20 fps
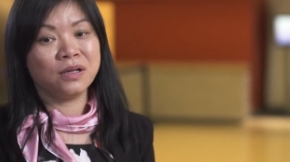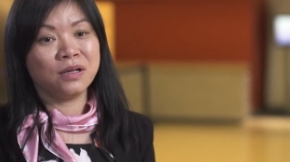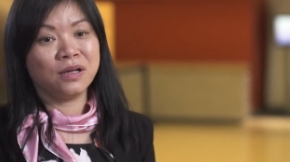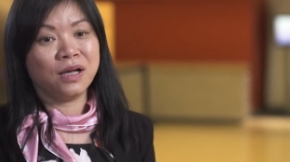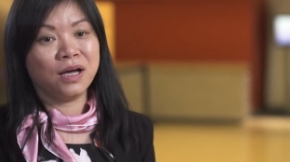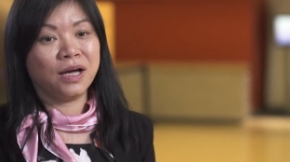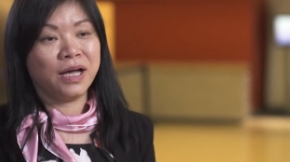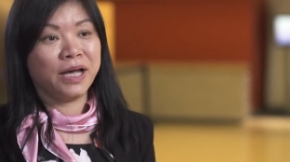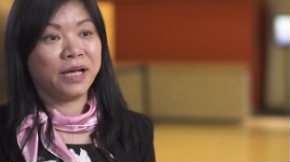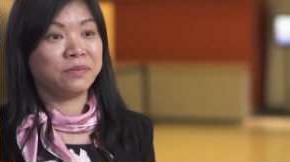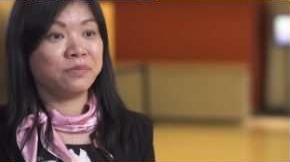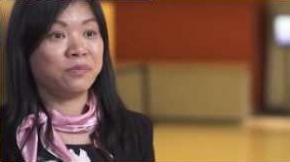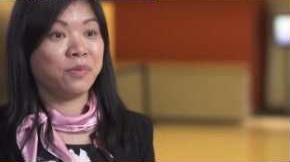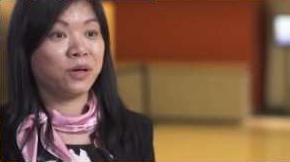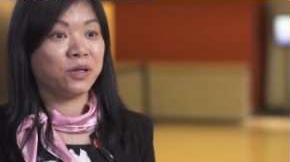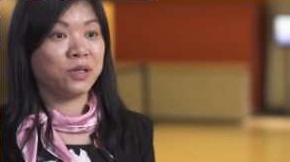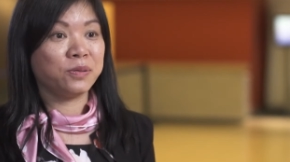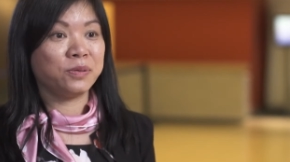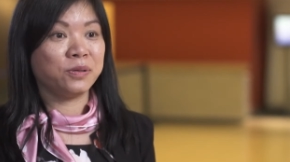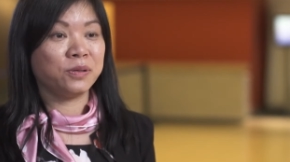uh, had
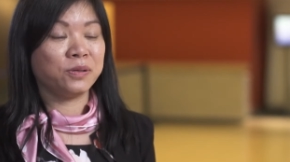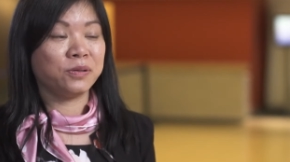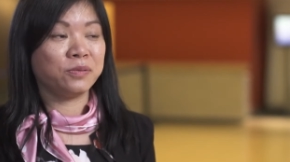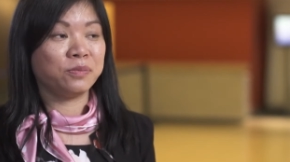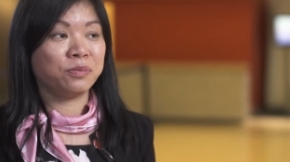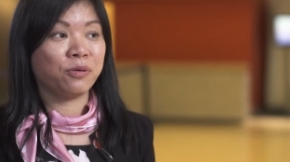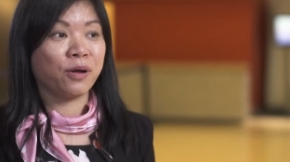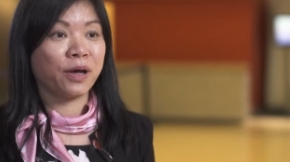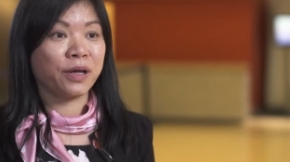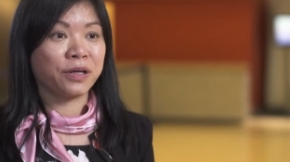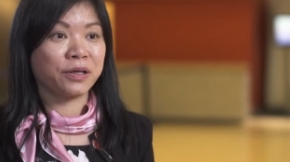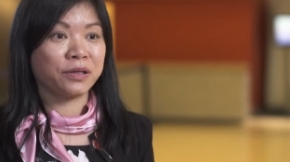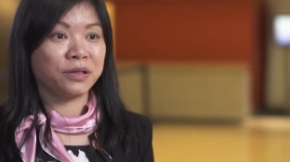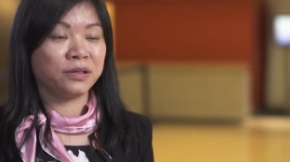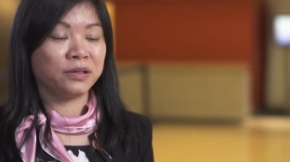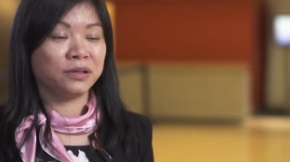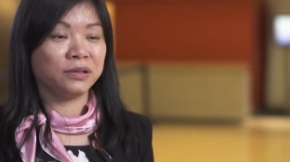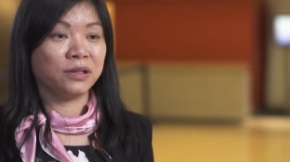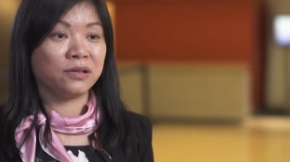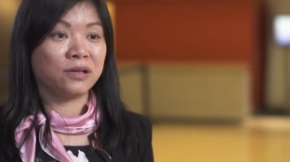multiple
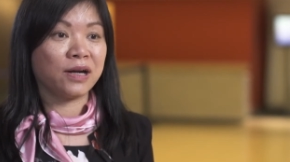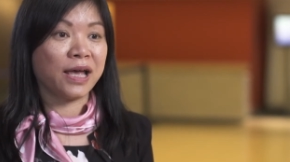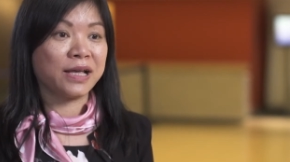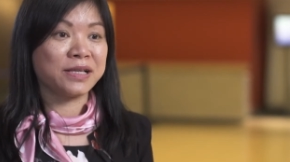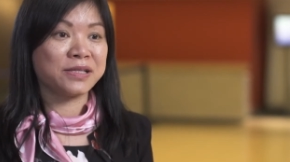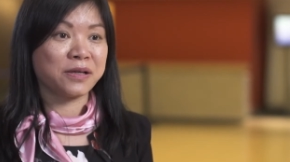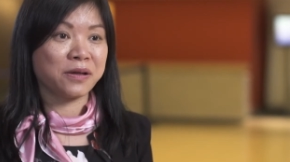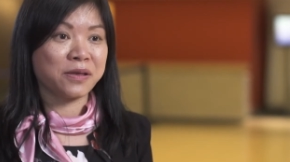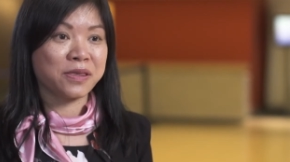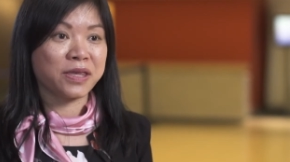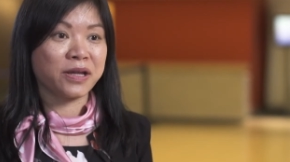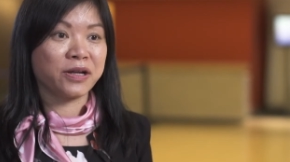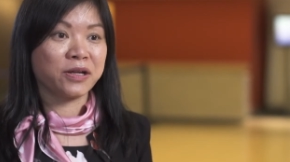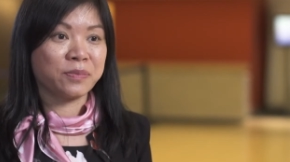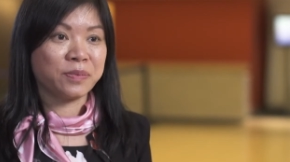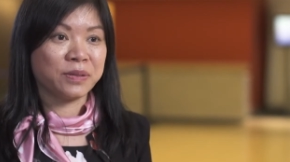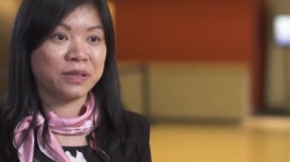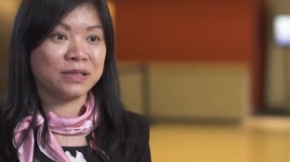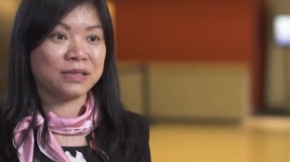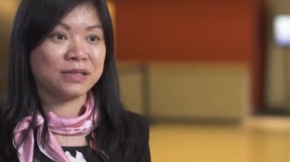prior you know, lines of
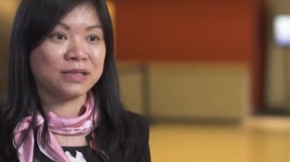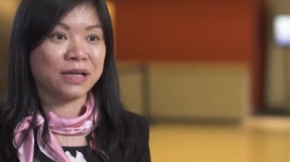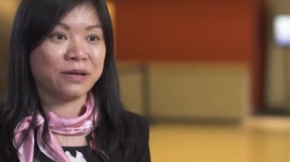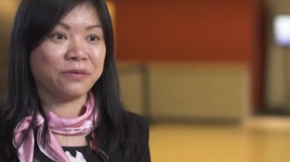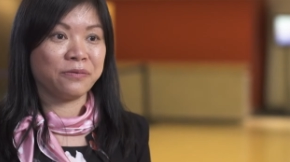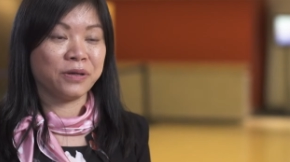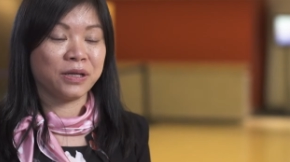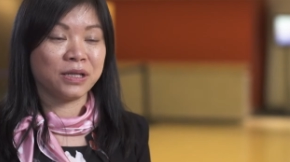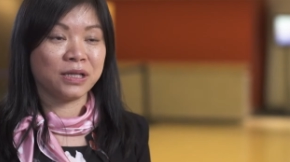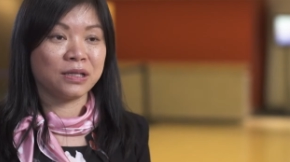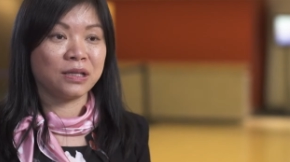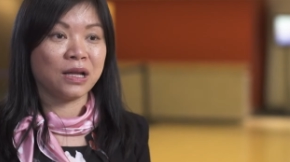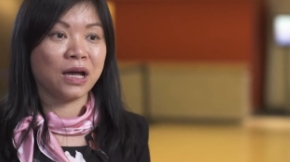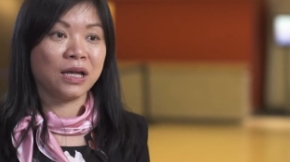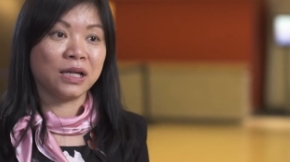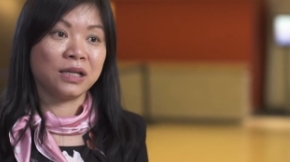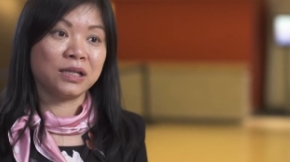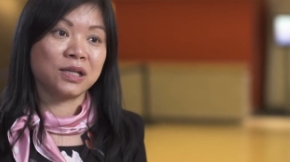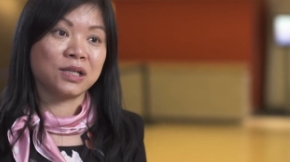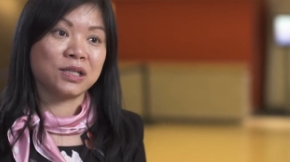therapies and really
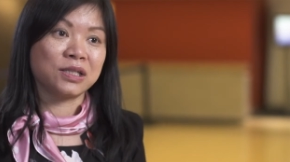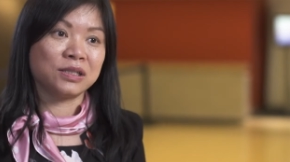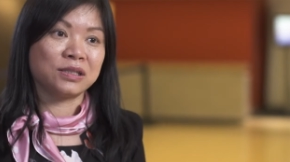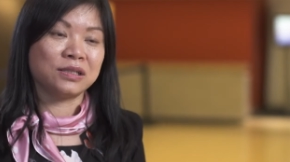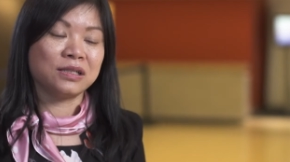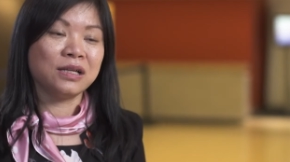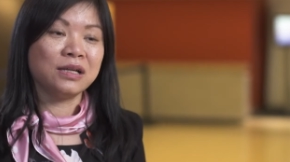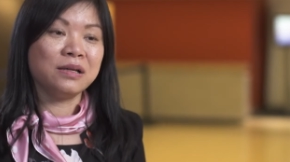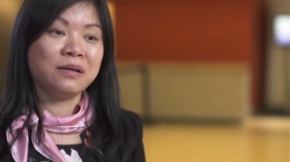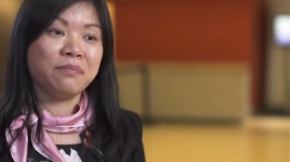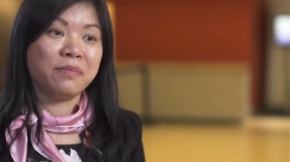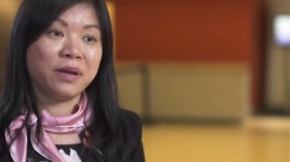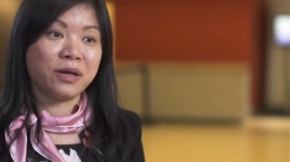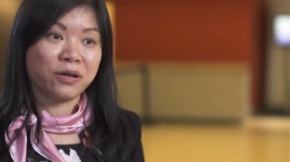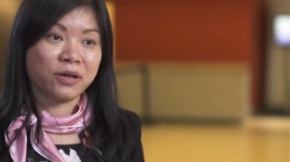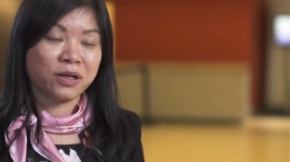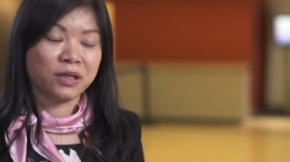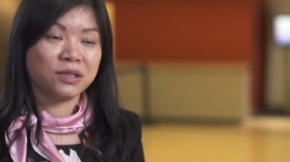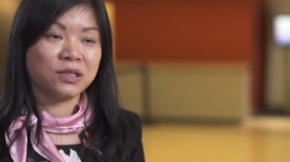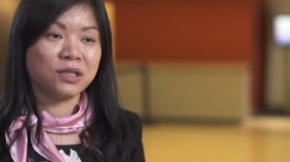not in a good
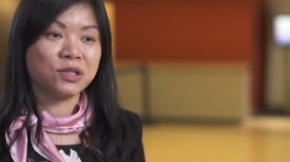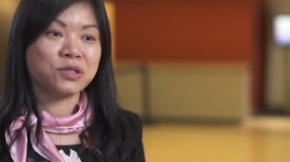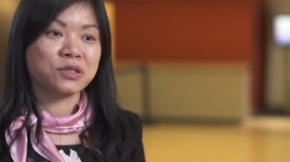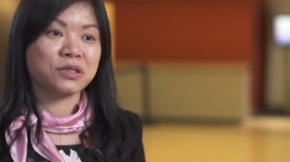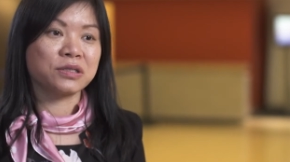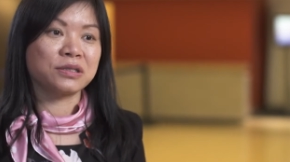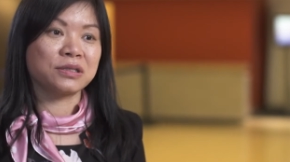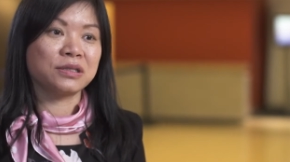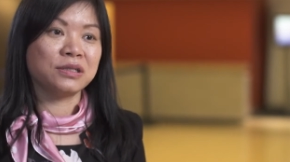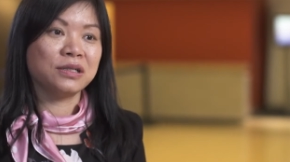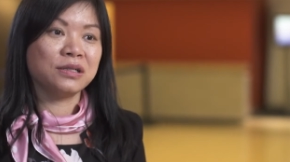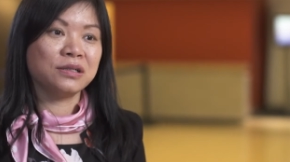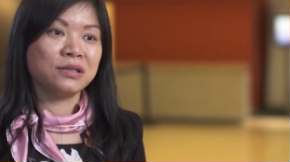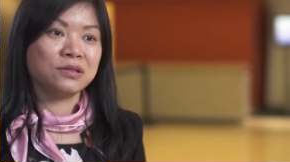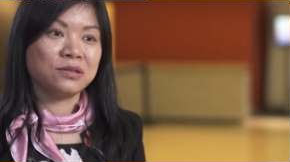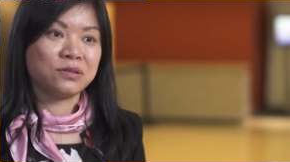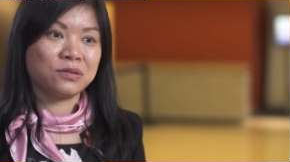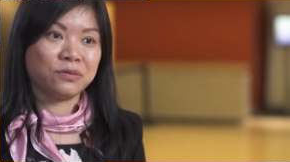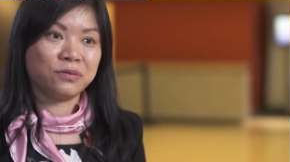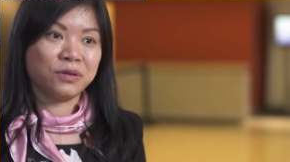medical condition
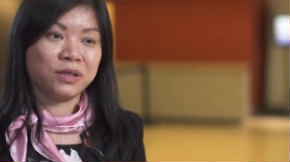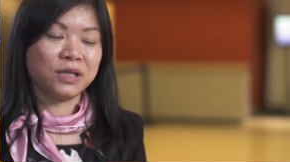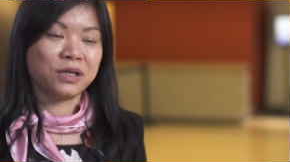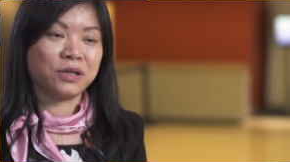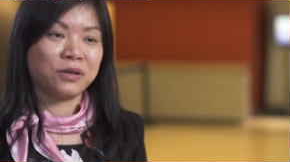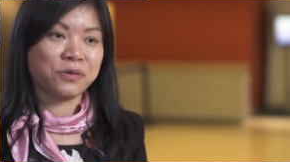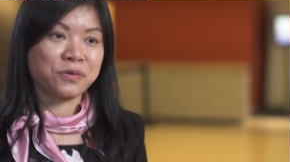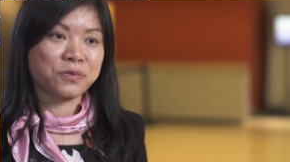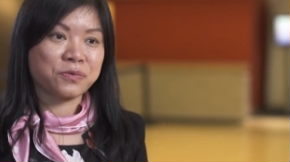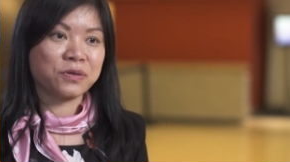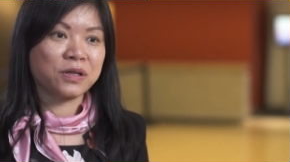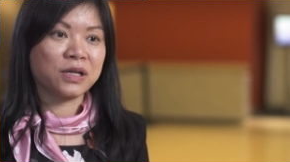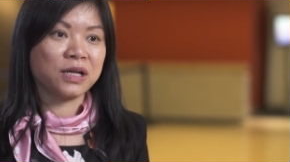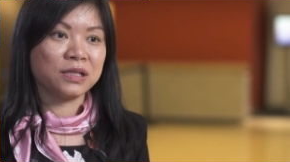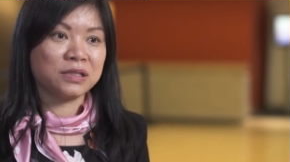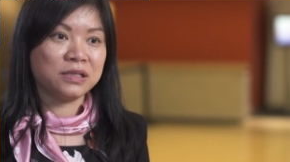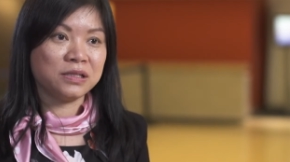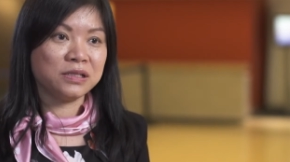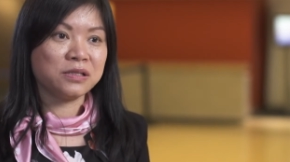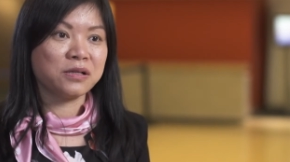to really go through
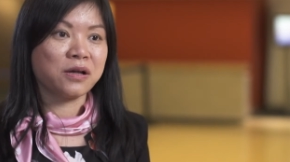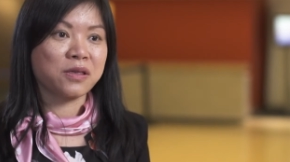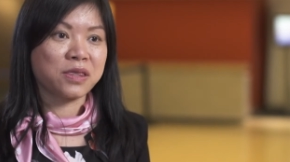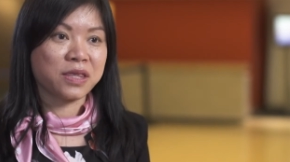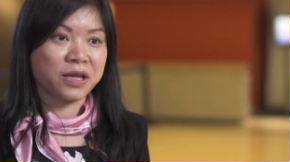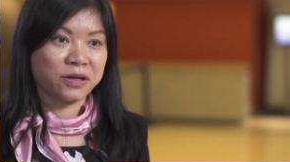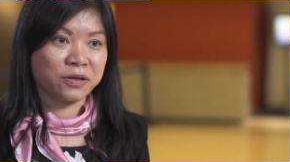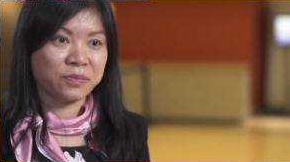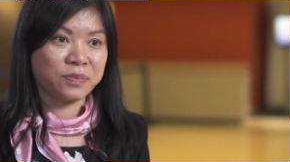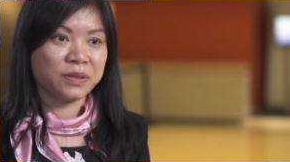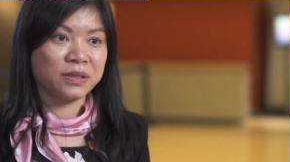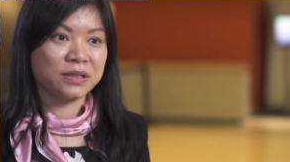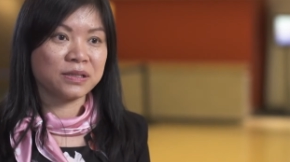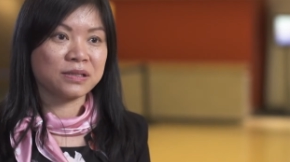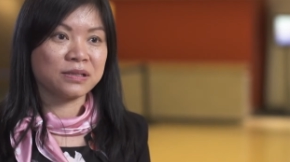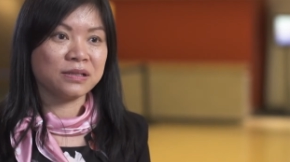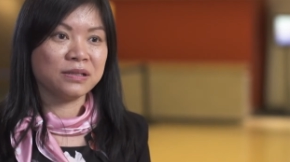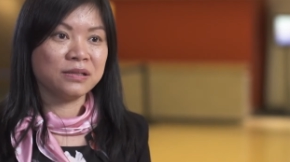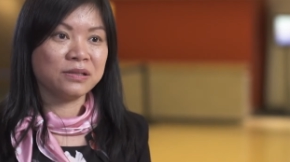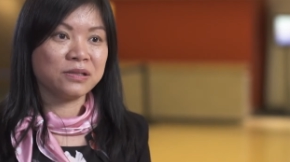CAR T-cell
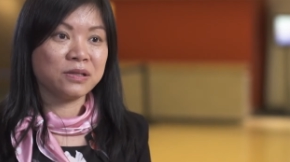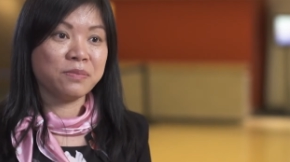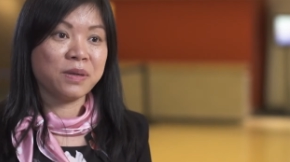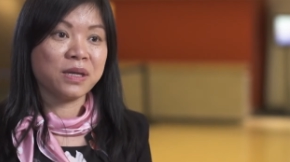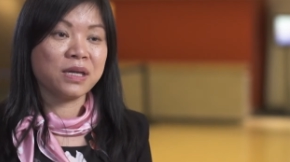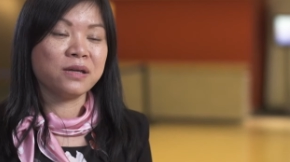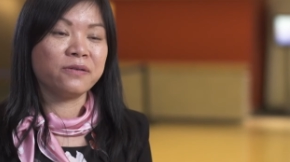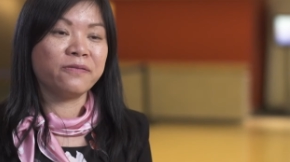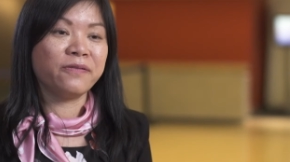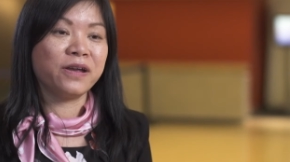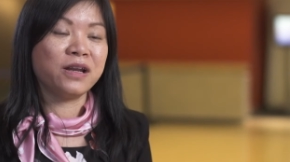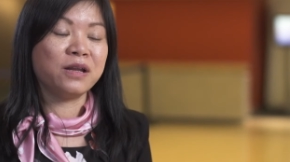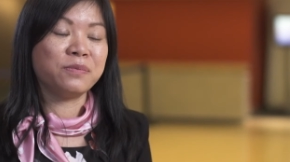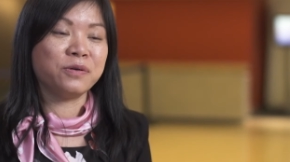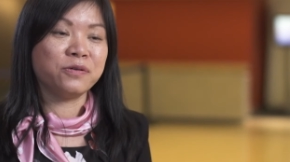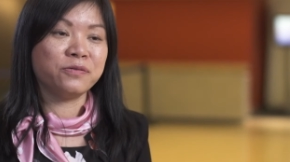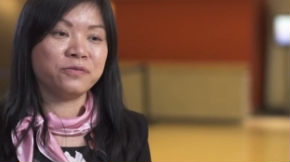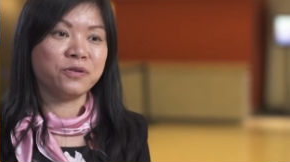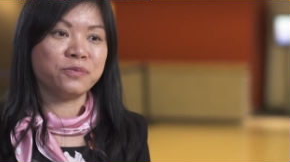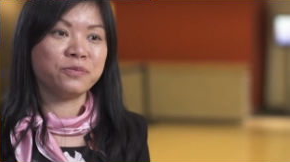therapies. So make it
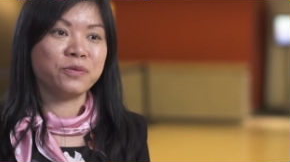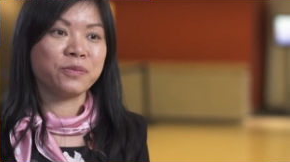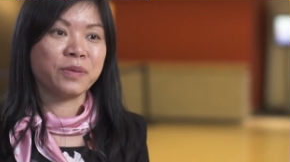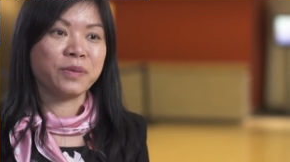available for more